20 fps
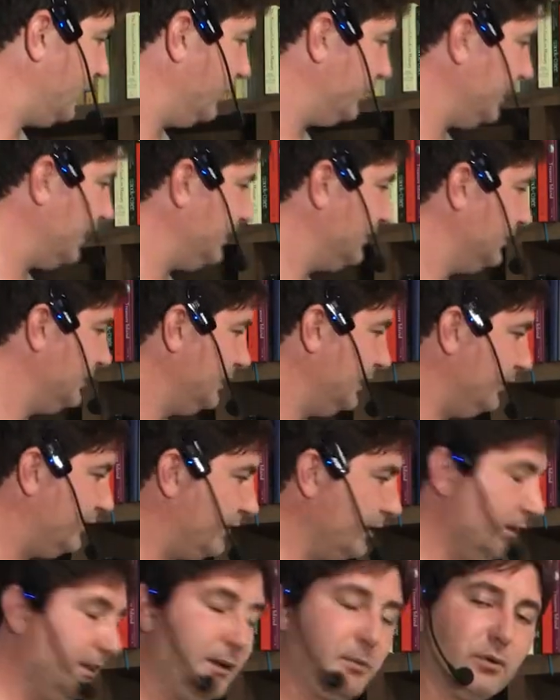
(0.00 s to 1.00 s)
Okay? It's
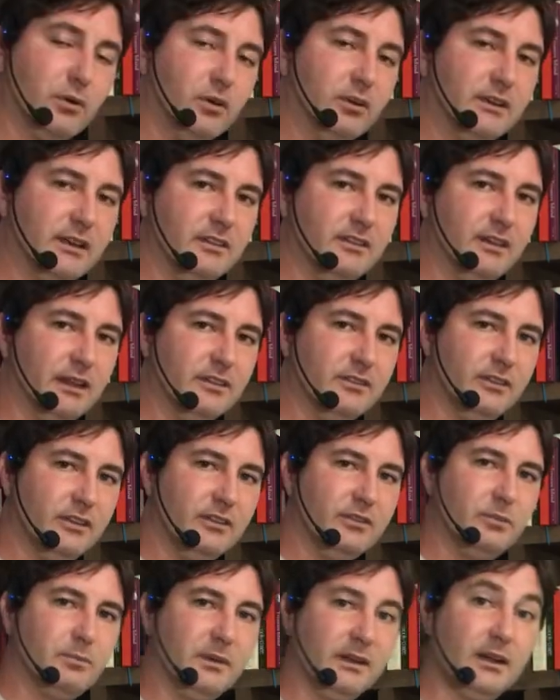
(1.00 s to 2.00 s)
the liberal
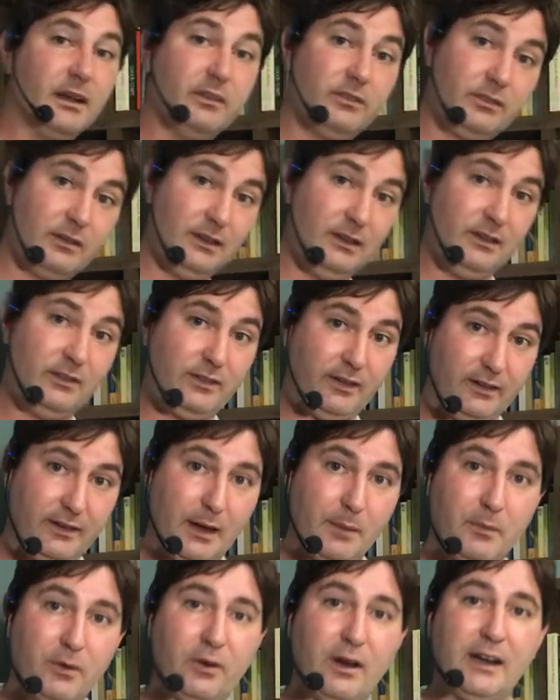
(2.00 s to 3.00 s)
consensus because it's the
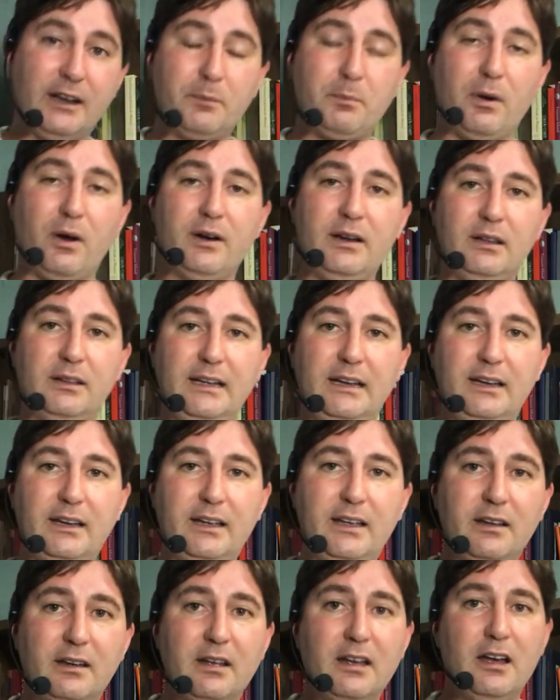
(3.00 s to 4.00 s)
Democratic Party
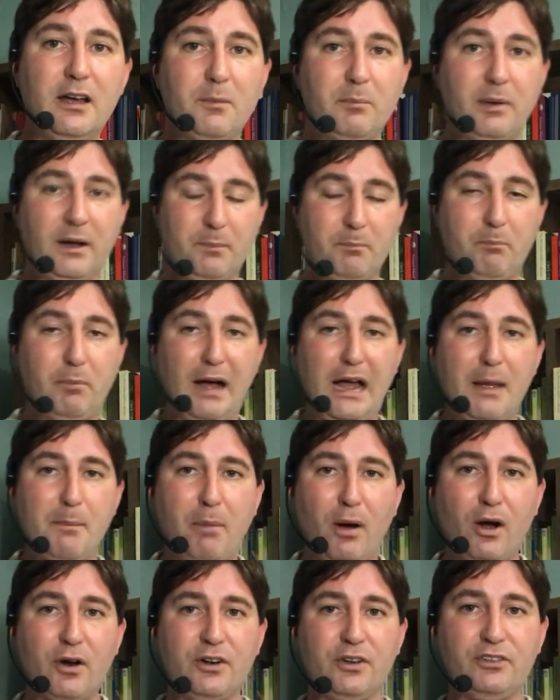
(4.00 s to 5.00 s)
leading it, but
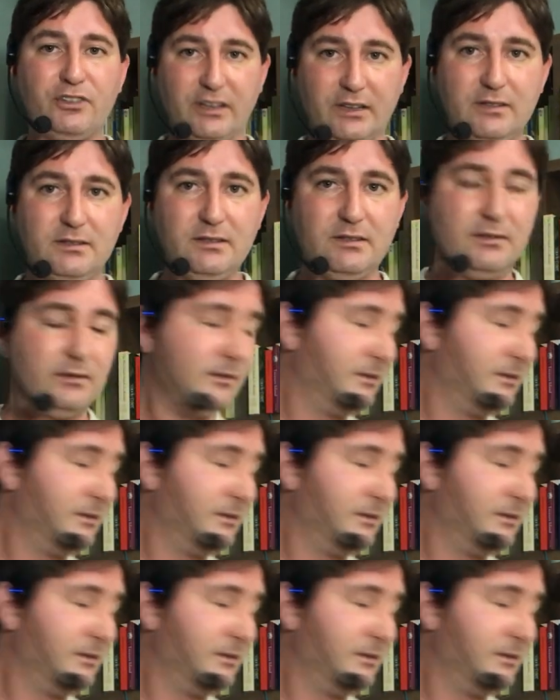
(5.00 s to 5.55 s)
bipartisan